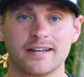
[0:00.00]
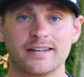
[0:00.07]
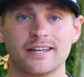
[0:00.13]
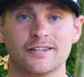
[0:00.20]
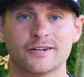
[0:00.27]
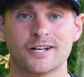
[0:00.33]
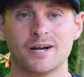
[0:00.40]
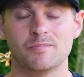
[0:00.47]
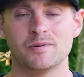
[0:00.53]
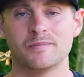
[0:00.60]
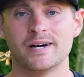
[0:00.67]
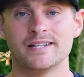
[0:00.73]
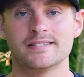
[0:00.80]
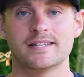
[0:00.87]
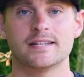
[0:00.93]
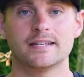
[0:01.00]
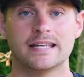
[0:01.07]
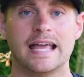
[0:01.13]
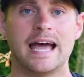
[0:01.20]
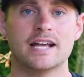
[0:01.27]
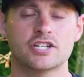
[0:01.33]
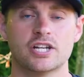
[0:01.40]
another couple months and
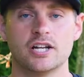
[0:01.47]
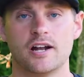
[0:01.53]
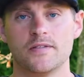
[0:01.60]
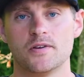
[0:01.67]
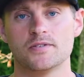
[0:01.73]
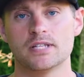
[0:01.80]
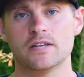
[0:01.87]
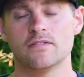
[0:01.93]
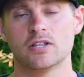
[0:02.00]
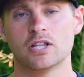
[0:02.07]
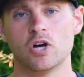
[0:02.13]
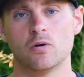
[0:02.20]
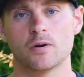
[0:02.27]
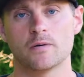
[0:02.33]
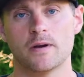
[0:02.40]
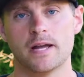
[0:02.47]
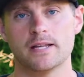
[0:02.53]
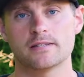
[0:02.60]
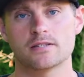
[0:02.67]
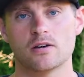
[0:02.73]
cash in on those even lower rates.